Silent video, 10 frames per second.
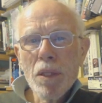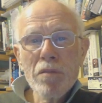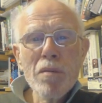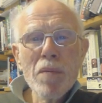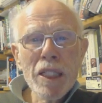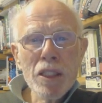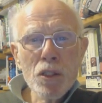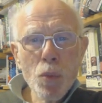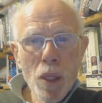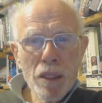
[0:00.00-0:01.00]
But there
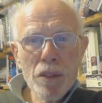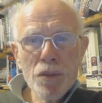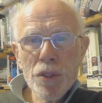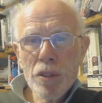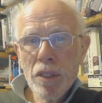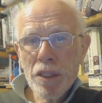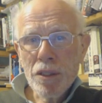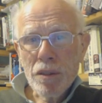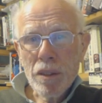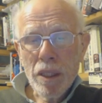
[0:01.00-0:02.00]
remains one
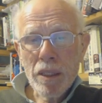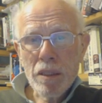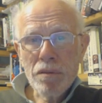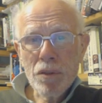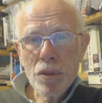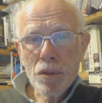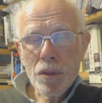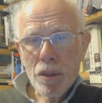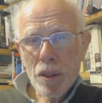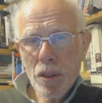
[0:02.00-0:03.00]
consideration, and that, of
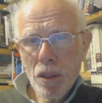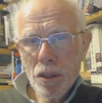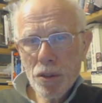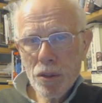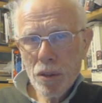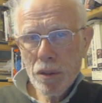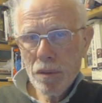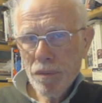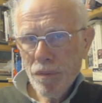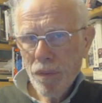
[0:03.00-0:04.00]
course, is cost.
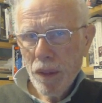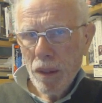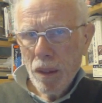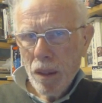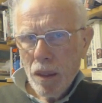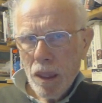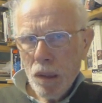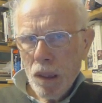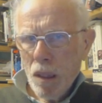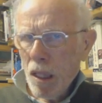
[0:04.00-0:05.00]

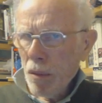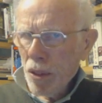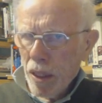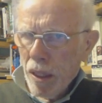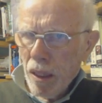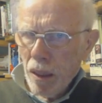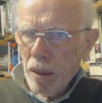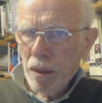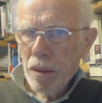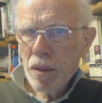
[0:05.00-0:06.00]
Now, Highways
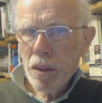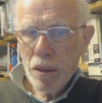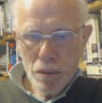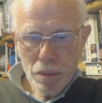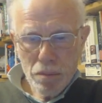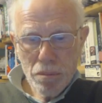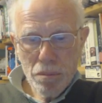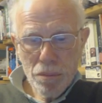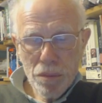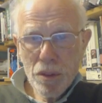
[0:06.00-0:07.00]
England
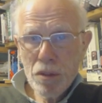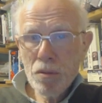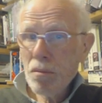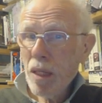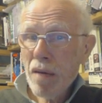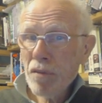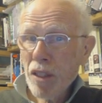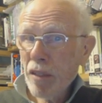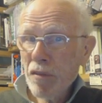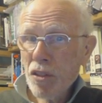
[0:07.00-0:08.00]

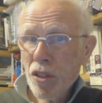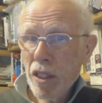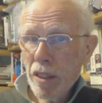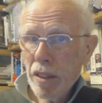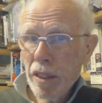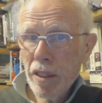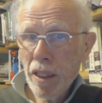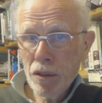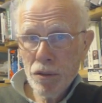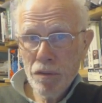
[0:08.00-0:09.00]
haven't given us any
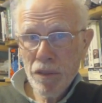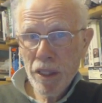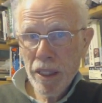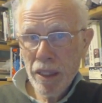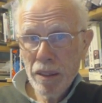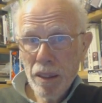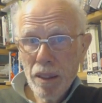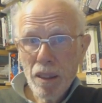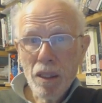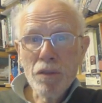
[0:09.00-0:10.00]
details of the
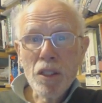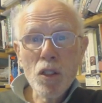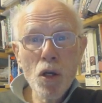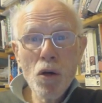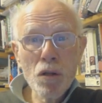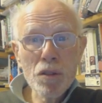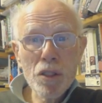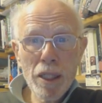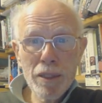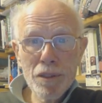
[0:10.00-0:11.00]
long
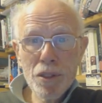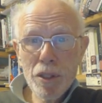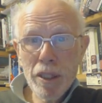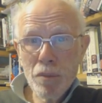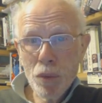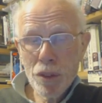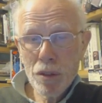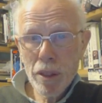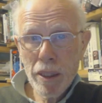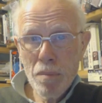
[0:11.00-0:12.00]
tunnel scheme
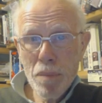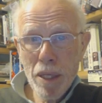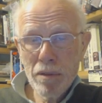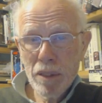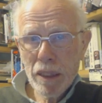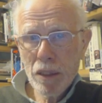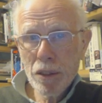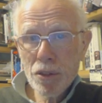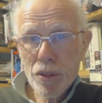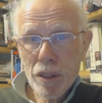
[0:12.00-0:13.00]
which they apparently
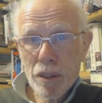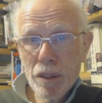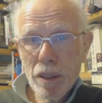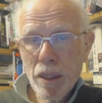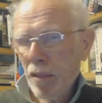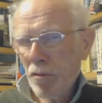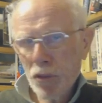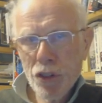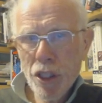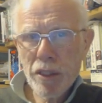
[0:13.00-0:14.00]
costed and
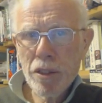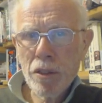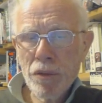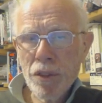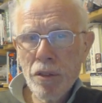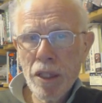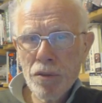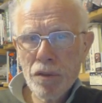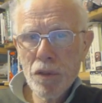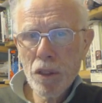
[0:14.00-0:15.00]
rejected on the
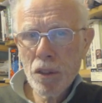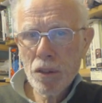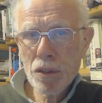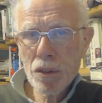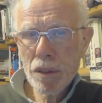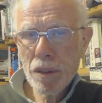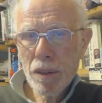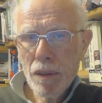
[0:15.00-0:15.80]
grounds of cost.